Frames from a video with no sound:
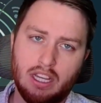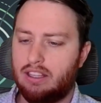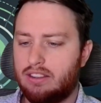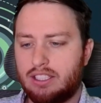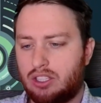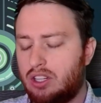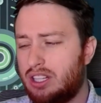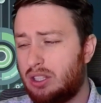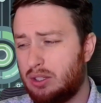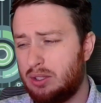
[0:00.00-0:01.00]
This could
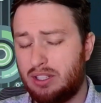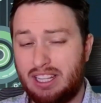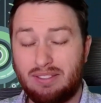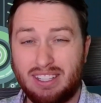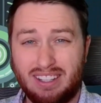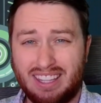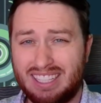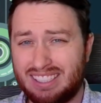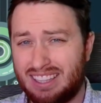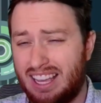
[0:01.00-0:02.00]
include even
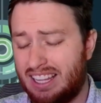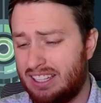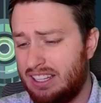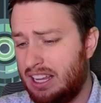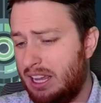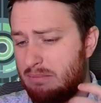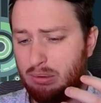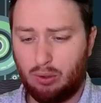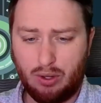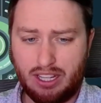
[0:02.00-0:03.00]
things like
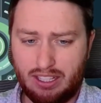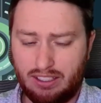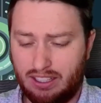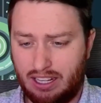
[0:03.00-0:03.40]
employee